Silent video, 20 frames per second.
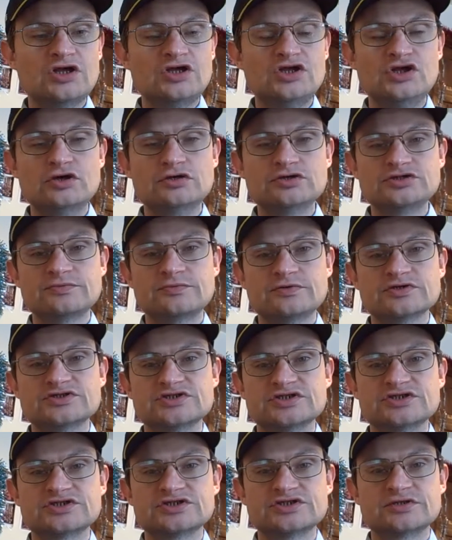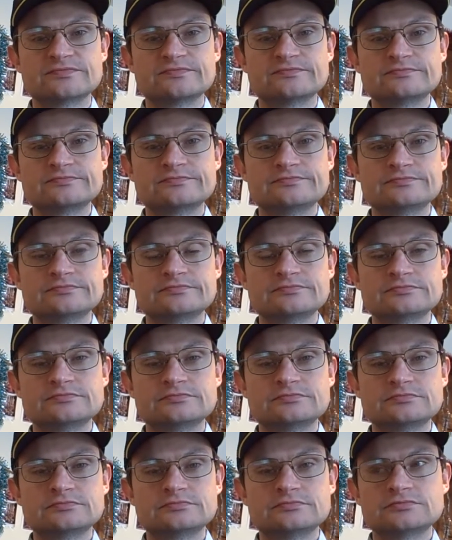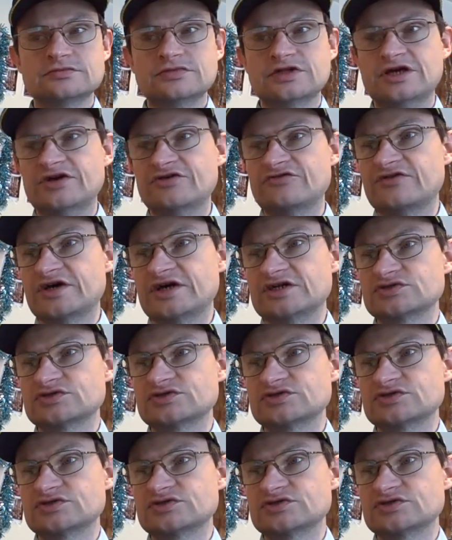usable system if